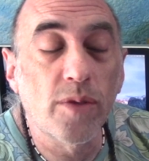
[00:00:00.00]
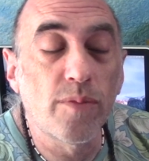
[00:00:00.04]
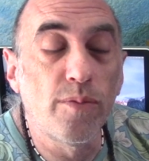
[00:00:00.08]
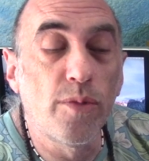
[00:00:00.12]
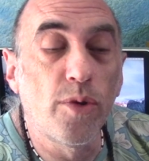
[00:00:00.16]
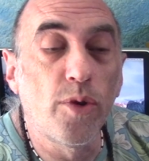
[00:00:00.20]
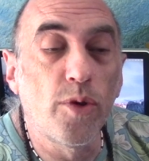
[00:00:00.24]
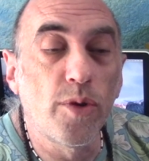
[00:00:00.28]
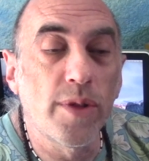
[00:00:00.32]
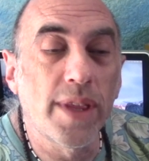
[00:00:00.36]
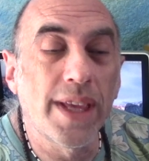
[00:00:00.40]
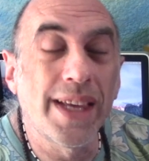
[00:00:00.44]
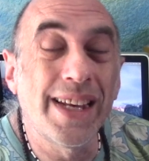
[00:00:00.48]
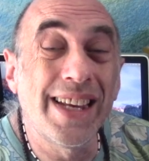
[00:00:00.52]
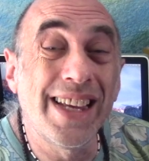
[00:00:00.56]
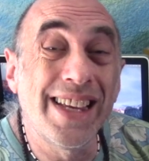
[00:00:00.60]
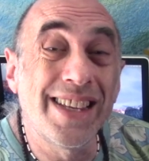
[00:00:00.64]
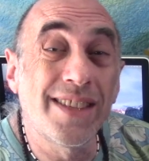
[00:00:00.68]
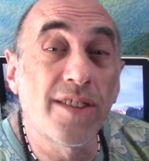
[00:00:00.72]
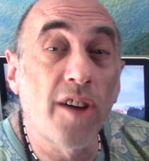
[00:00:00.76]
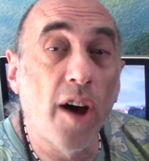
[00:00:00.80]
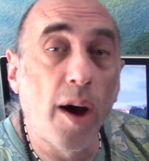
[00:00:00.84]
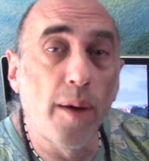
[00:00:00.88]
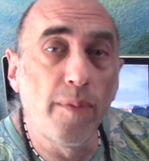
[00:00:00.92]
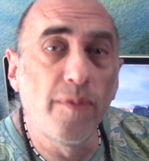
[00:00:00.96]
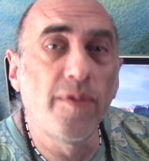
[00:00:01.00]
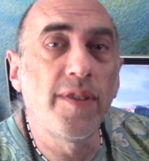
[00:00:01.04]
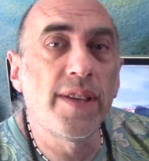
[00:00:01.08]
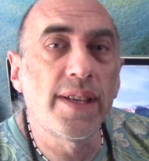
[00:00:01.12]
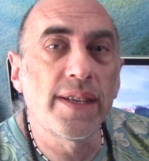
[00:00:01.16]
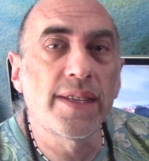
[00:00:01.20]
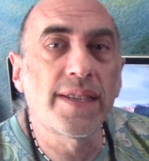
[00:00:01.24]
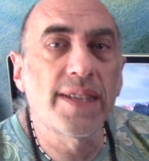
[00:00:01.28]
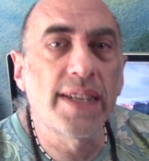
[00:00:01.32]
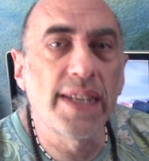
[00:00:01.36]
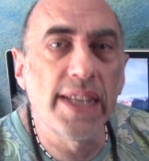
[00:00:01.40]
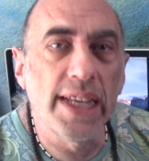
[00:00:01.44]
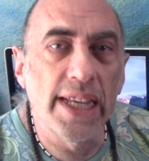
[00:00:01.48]
more than is
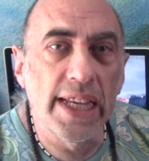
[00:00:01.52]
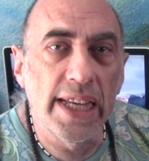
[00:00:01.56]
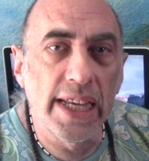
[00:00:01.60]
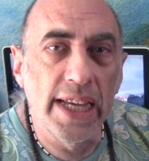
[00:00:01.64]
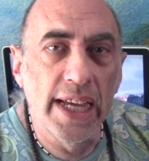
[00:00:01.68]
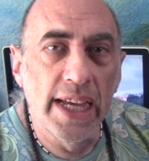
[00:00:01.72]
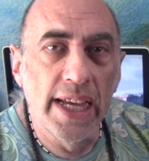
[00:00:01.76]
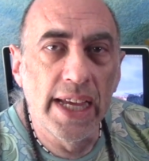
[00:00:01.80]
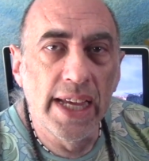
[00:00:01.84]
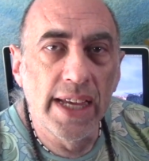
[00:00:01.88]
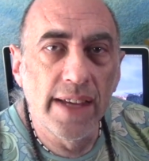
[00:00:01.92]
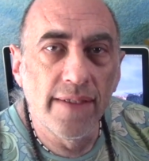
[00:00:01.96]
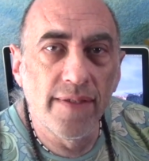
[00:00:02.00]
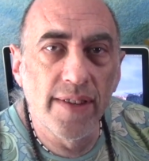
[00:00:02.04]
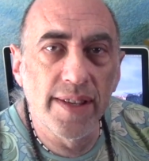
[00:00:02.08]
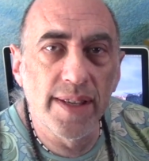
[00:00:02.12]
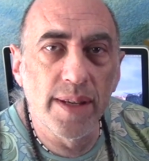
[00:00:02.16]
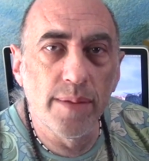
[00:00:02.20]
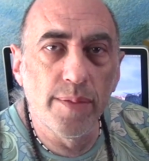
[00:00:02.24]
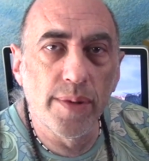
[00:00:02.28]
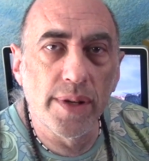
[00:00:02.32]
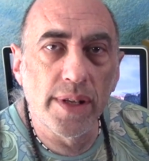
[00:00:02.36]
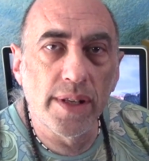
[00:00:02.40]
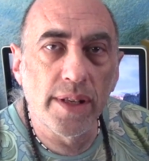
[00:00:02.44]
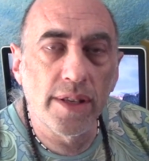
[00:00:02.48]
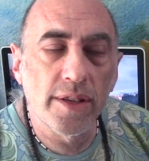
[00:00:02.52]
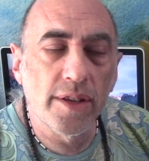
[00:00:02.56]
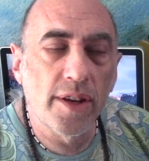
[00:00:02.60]
obviously visible.